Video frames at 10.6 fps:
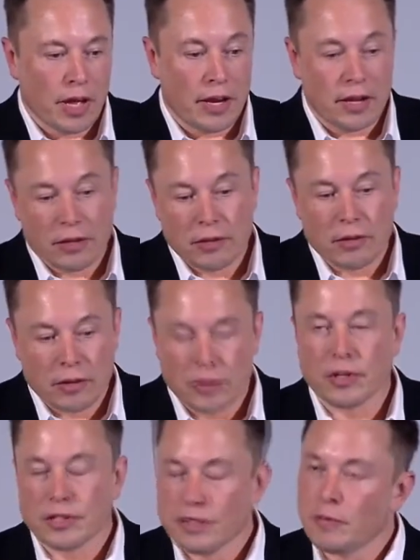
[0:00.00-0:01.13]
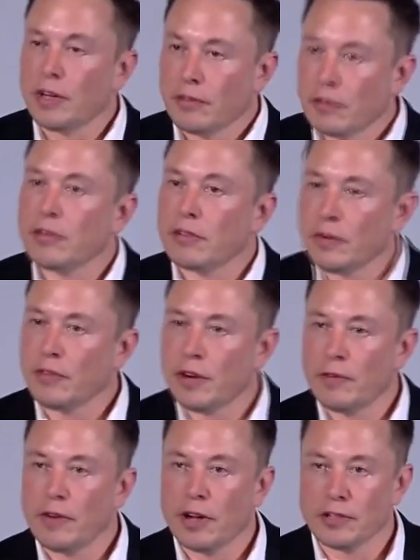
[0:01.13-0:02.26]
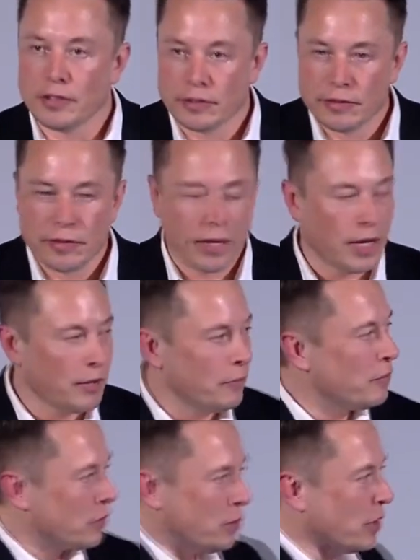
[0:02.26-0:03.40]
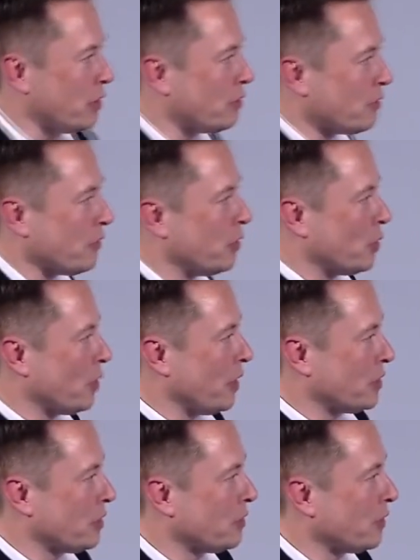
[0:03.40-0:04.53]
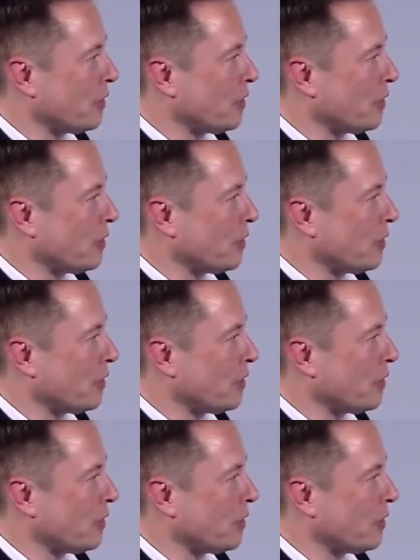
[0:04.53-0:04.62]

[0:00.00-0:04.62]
and the results have been very positive. Do you want to maybe talk about?